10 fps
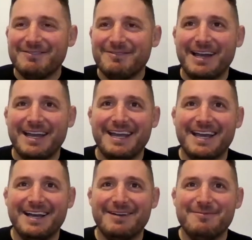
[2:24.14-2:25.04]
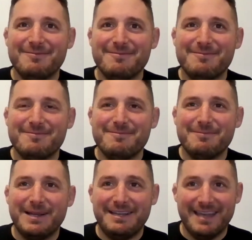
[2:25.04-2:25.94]
my um,
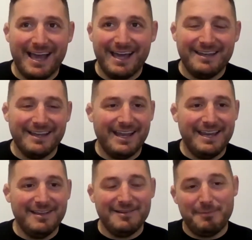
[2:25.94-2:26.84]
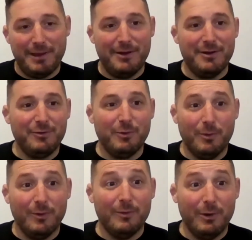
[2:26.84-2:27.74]
my dad and his parents
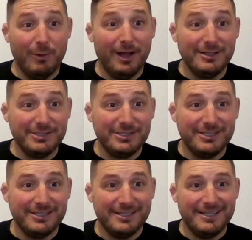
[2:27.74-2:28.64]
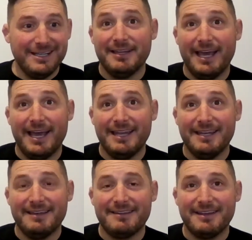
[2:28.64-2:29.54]
were, were Welsh.
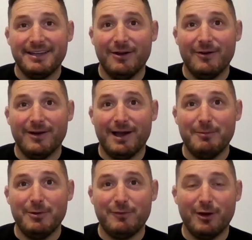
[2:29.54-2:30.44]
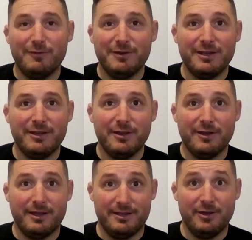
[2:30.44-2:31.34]
And, you know, I moved over in
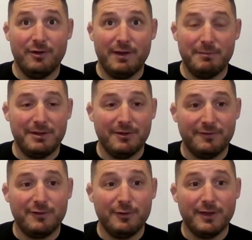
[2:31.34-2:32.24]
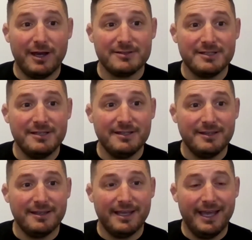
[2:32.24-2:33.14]
November of 2000.
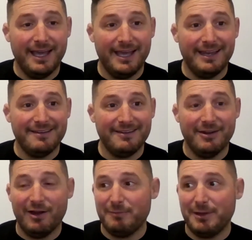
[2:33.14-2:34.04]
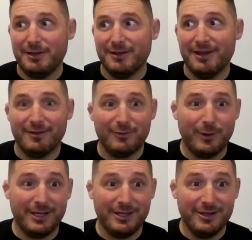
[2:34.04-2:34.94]
And, you know, I've been here now
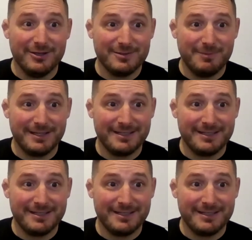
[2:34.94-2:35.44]
20 years. But